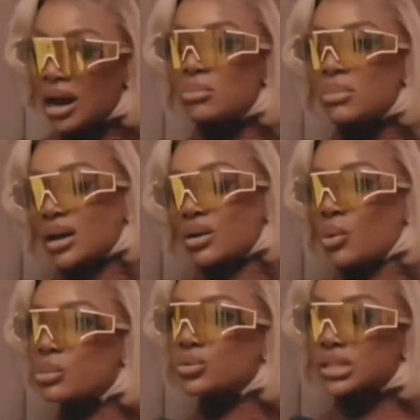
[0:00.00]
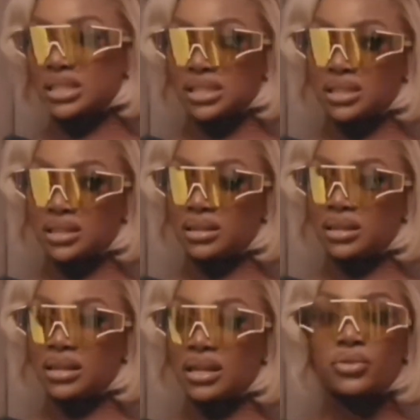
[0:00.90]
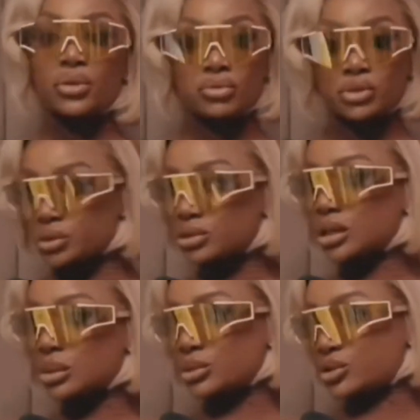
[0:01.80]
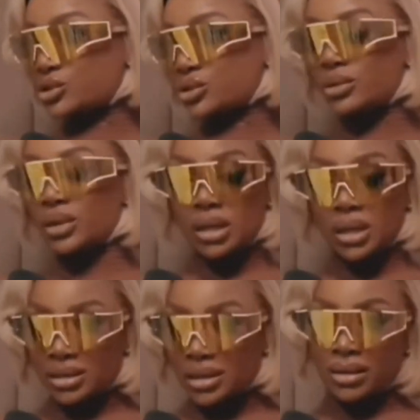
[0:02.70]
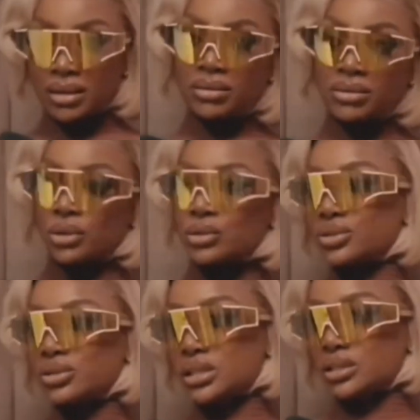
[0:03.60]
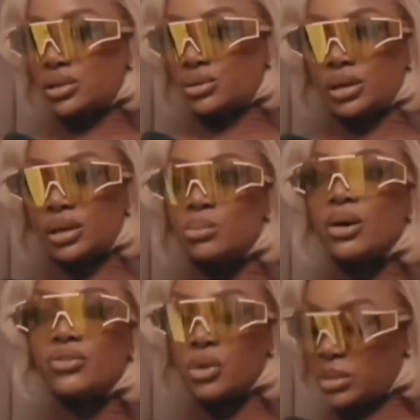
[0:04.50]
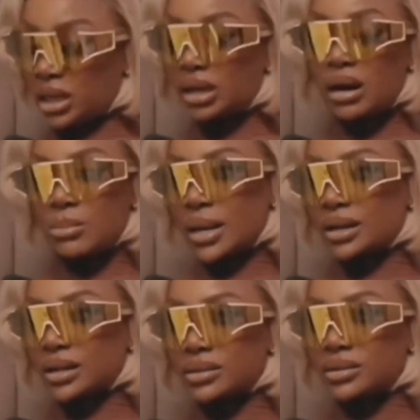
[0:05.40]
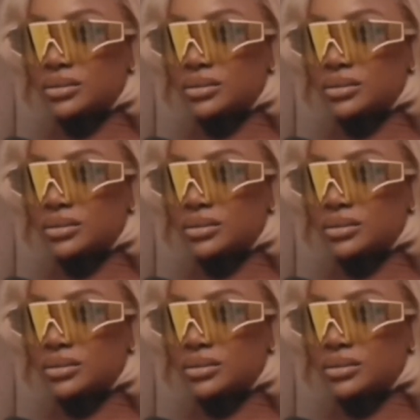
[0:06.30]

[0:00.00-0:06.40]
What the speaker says: was like, come back one more season. If you're truly done with the show, then don't do season 3. But for me, come back.